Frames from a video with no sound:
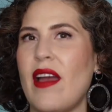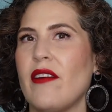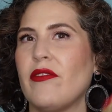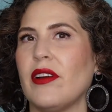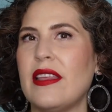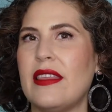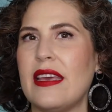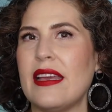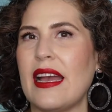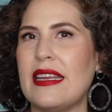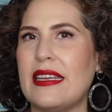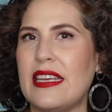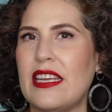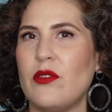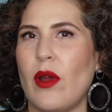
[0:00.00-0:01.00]
everything I
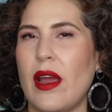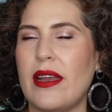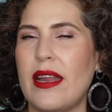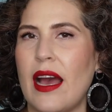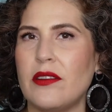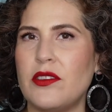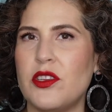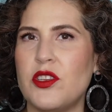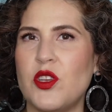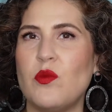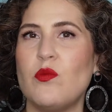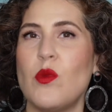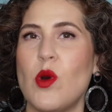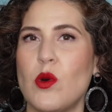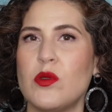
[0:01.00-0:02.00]
need right now to do
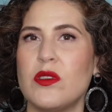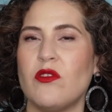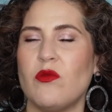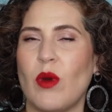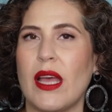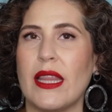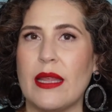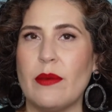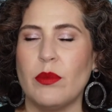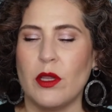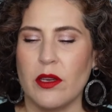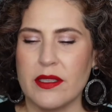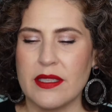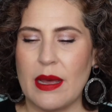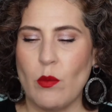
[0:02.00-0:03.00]
most of my lip looks.